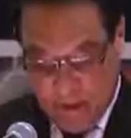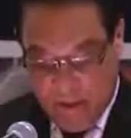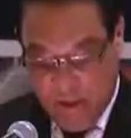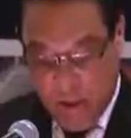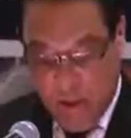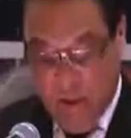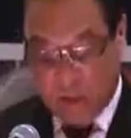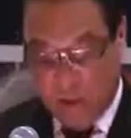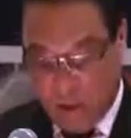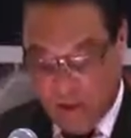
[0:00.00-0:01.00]
The view
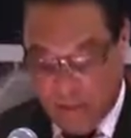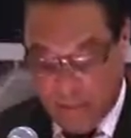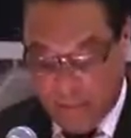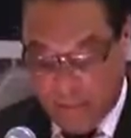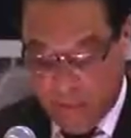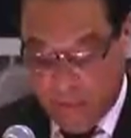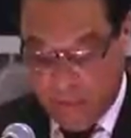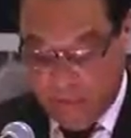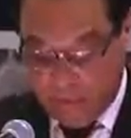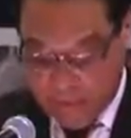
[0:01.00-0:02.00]
has also been put
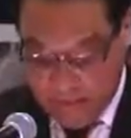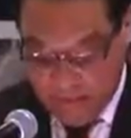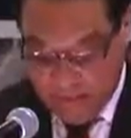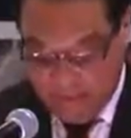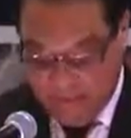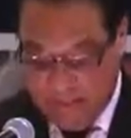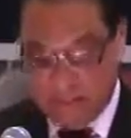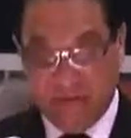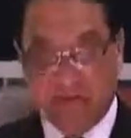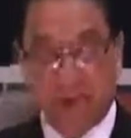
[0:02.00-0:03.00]
abroad that if
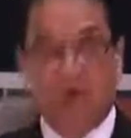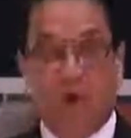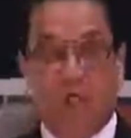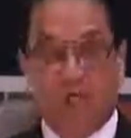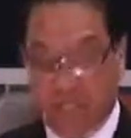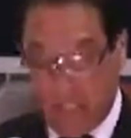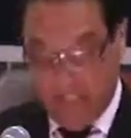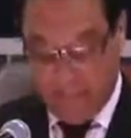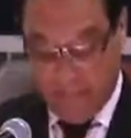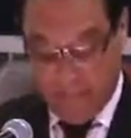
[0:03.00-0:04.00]
these 1,500
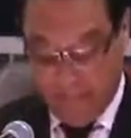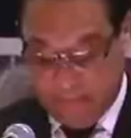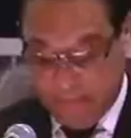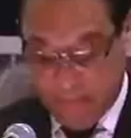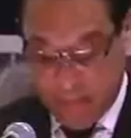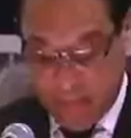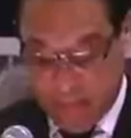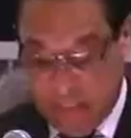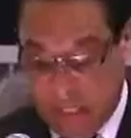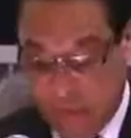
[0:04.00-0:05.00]

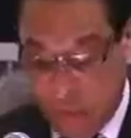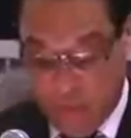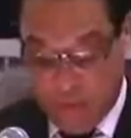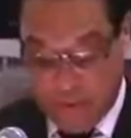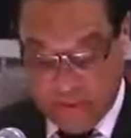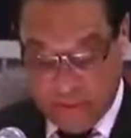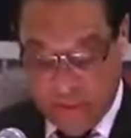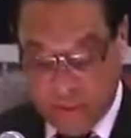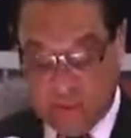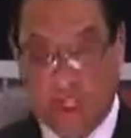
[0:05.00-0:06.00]
TLEP holders
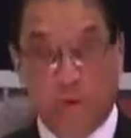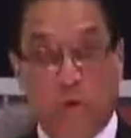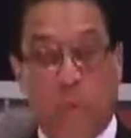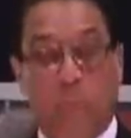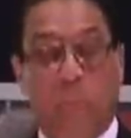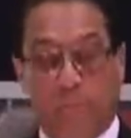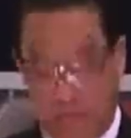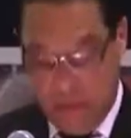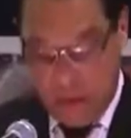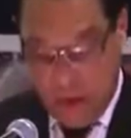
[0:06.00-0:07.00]
were sent home,
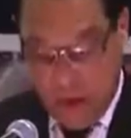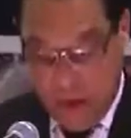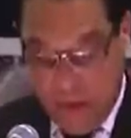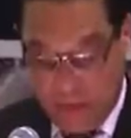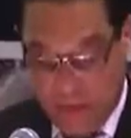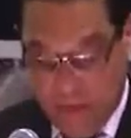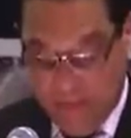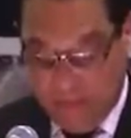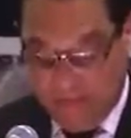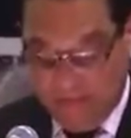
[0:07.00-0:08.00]

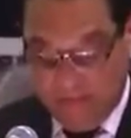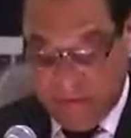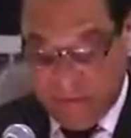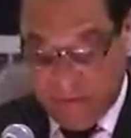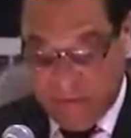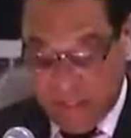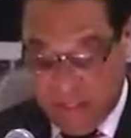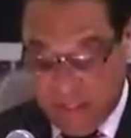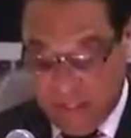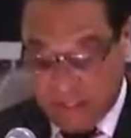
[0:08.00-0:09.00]
automatically 1,500
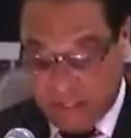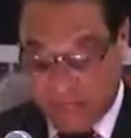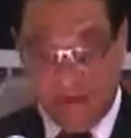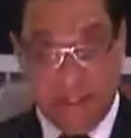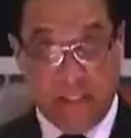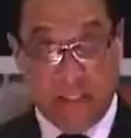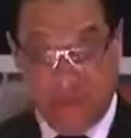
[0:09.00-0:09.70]
Caymanians would find